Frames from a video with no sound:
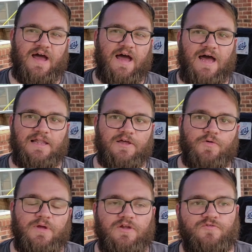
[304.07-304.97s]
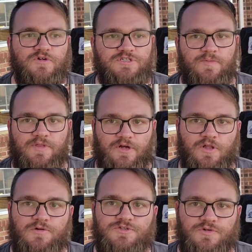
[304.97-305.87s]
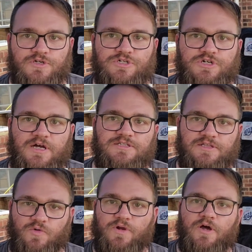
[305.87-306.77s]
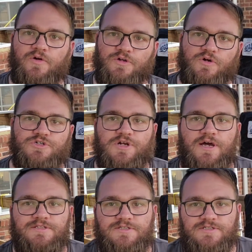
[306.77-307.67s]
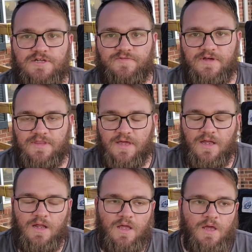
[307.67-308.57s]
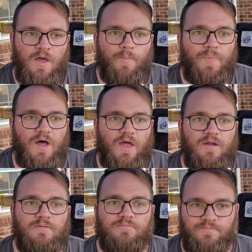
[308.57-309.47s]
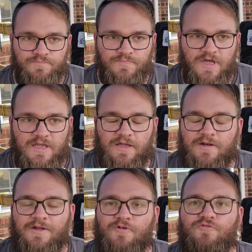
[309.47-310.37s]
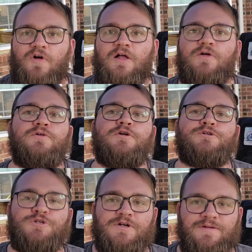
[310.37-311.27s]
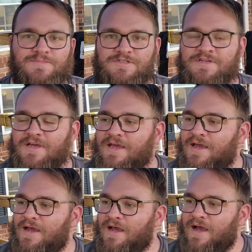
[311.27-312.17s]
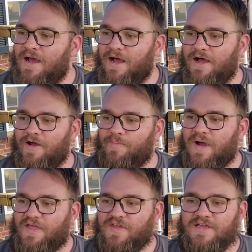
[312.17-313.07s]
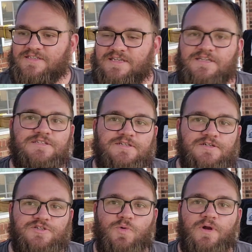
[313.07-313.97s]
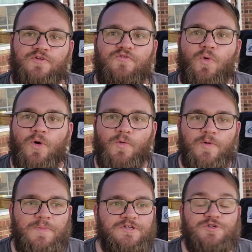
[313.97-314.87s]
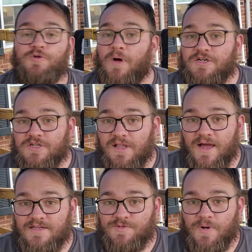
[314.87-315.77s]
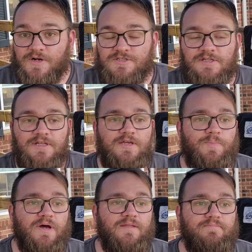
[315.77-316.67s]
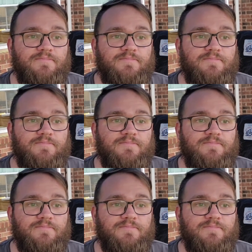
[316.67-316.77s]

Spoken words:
of a high low end for some of the closer end shots, like the 100 yard shots and stuff like that. But again, follow your dreams. I think a 6-24 would be too much glass personally, but